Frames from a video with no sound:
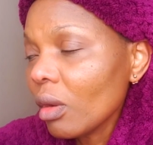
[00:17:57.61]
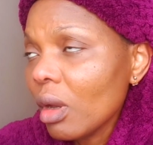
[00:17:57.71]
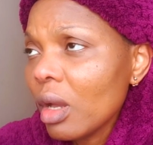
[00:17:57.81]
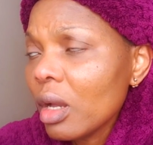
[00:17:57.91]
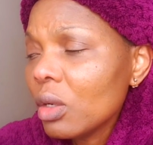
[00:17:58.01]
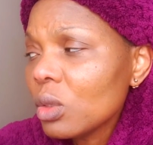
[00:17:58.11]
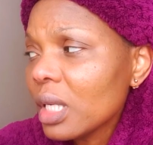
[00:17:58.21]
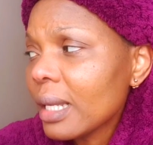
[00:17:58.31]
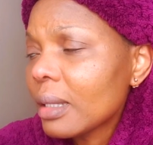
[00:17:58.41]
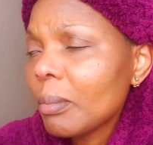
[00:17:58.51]

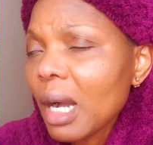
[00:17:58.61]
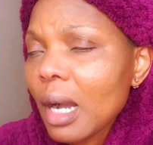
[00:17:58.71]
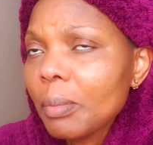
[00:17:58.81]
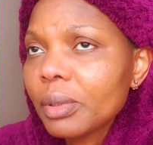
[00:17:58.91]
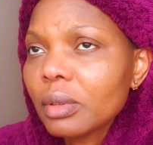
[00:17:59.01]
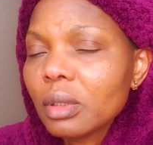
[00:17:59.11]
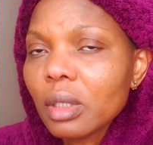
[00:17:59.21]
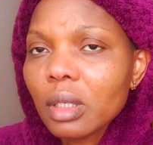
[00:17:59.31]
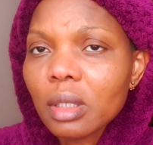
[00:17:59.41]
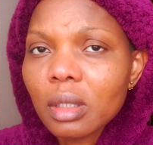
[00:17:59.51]
Looking at the map,
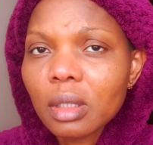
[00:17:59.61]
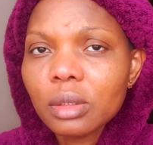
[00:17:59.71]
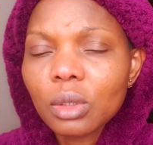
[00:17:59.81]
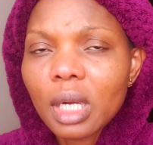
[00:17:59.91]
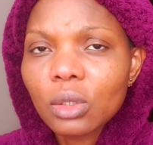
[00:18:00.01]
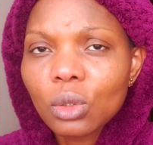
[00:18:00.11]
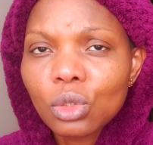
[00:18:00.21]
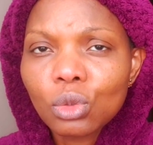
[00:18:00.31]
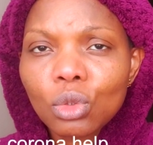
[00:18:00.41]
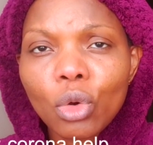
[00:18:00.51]
you can go
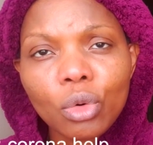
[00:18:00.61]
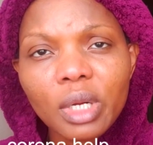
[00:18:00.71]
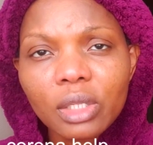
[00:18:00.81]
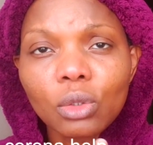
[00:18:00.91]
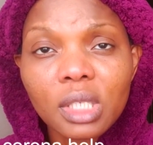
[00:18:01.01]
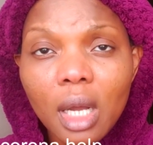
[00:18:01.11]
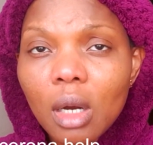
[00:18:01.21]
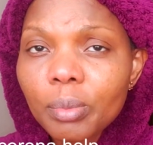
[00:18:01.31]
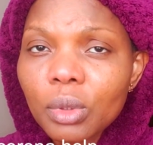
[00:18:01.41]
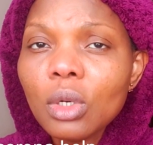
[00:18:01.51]
to
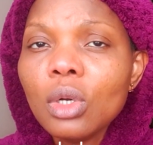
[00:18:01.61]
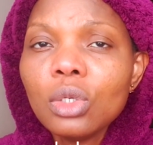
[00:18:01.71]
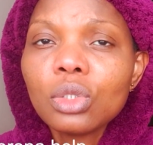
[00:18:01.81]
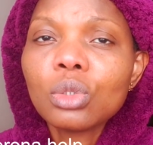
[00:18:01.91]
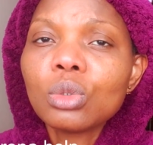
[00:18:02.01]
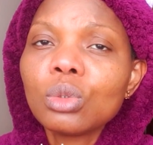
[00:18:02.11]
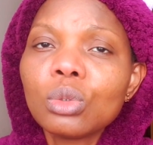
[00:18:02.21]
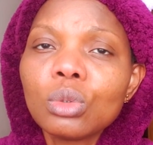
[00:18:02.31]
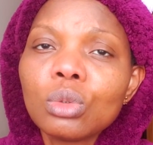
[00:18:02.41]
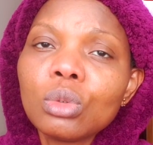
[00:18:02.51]
corona.help
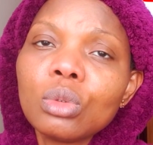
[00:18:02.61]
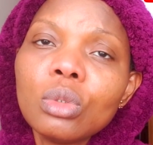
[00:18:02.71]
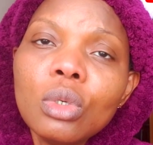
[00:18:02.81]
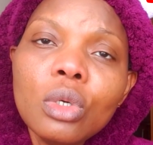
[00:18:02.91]
to